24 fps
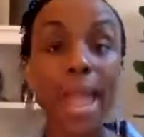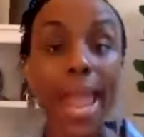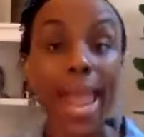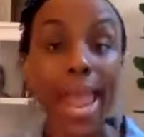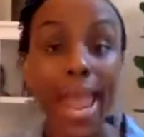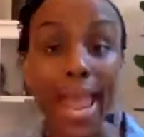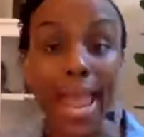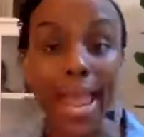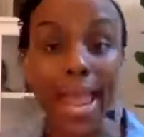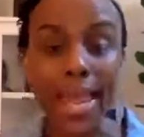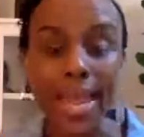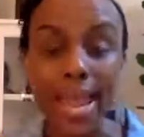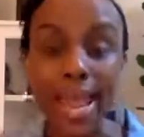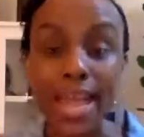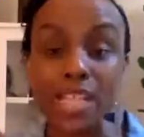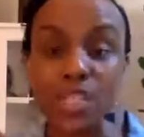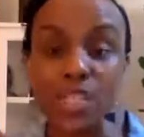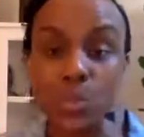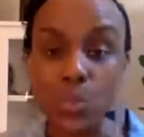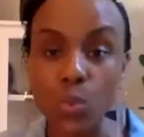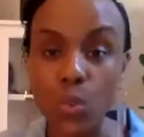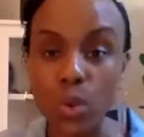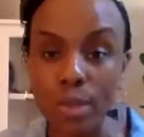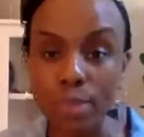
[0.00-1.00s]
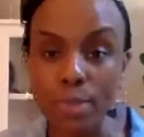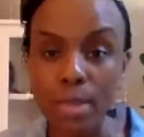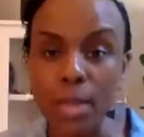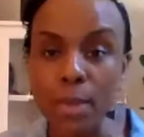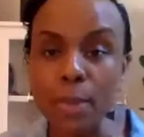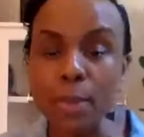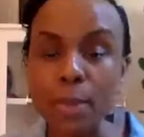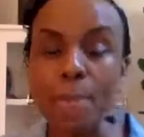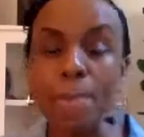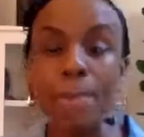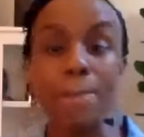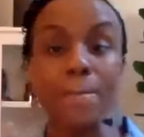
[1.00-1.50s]
And as
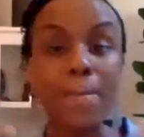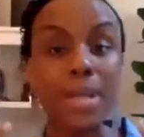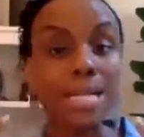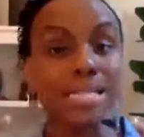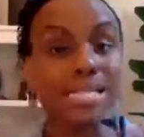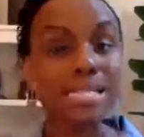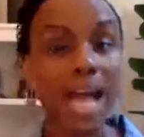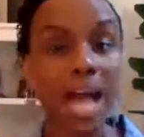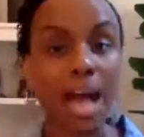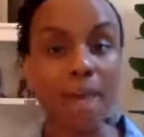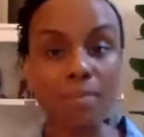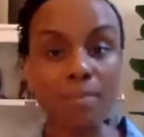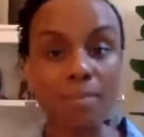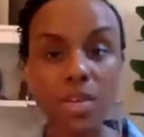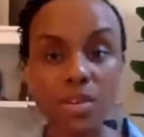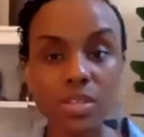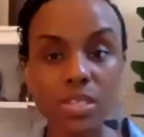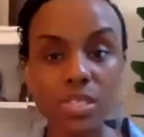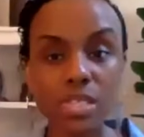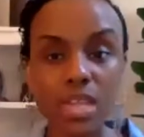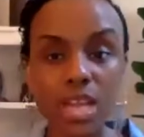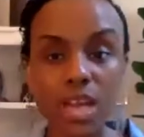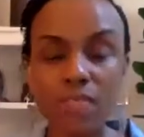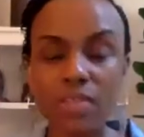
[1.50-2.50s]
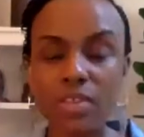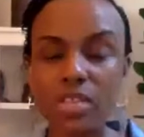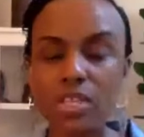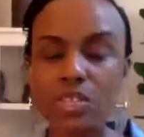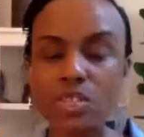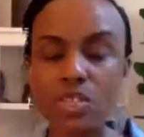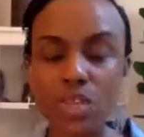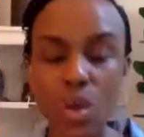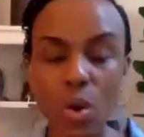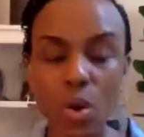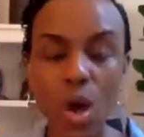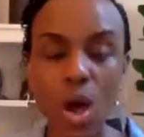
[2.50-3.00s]
women, because I'm guilty of it
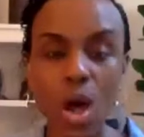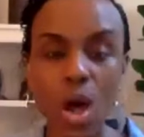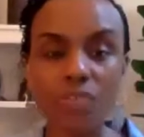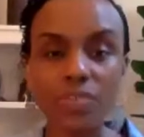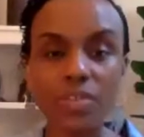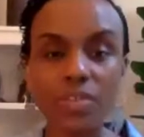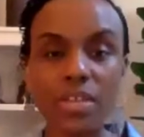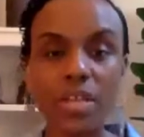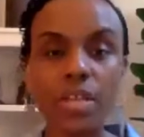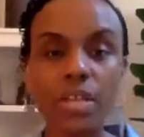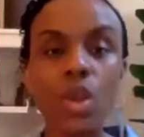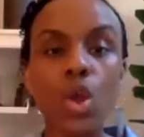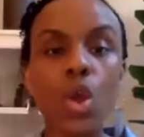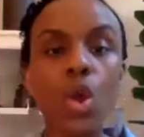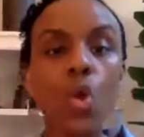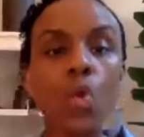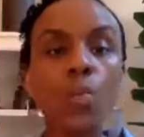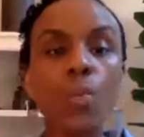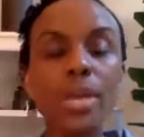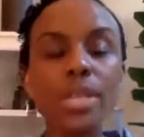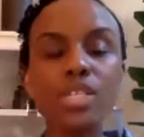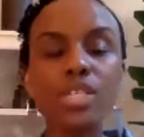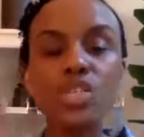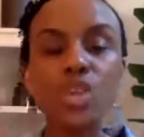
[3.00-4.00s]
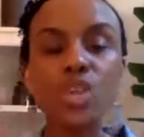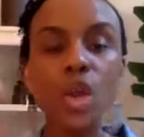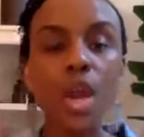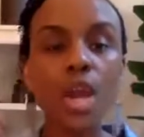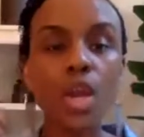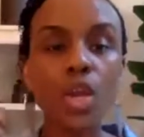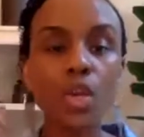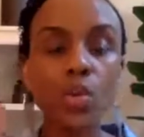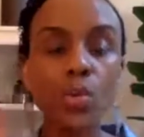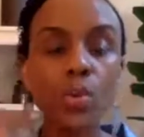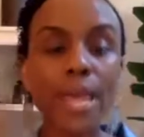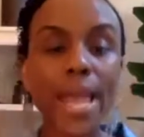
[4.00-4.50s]
so often, we
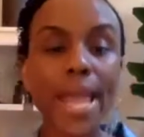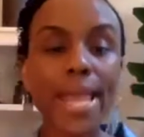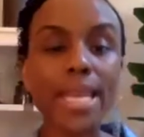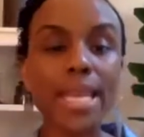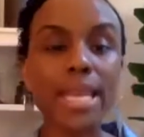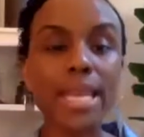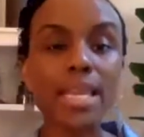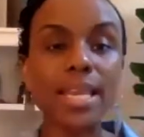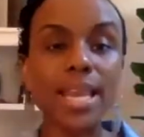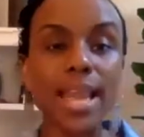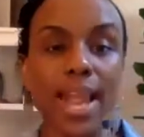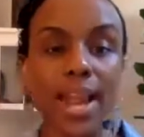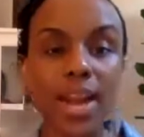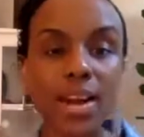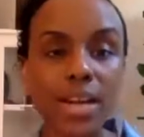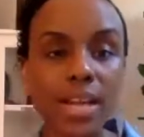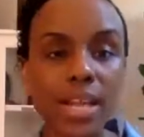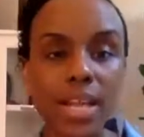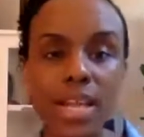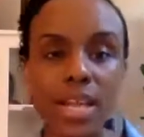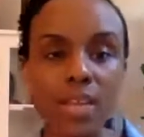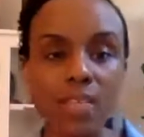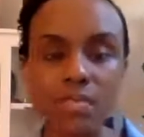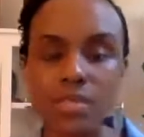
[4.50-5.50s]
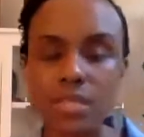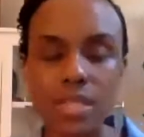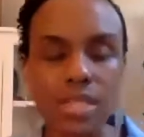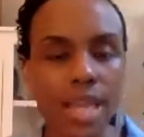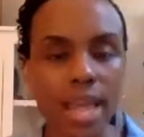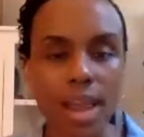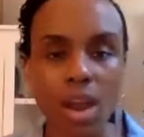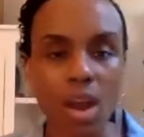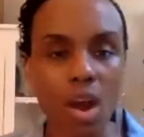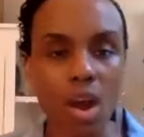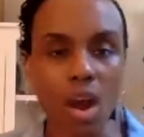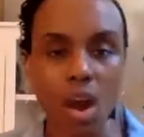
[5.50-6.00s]
start creating narratives
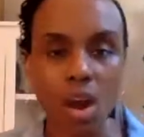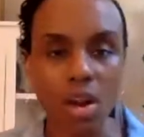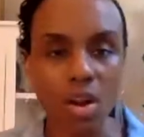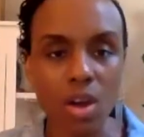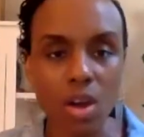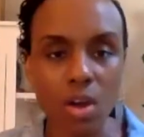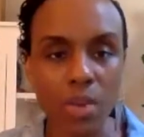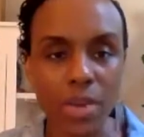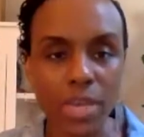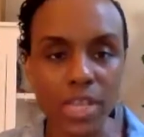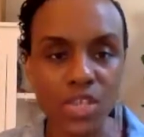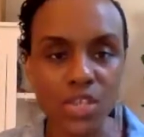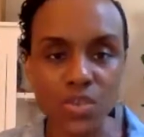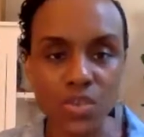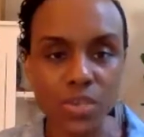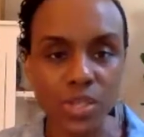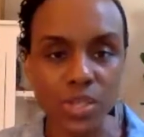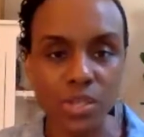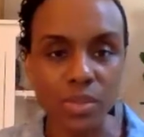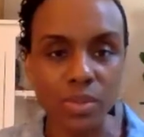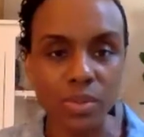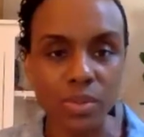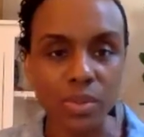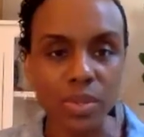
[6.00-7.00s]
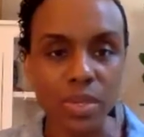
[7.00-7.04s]
that aren't always true.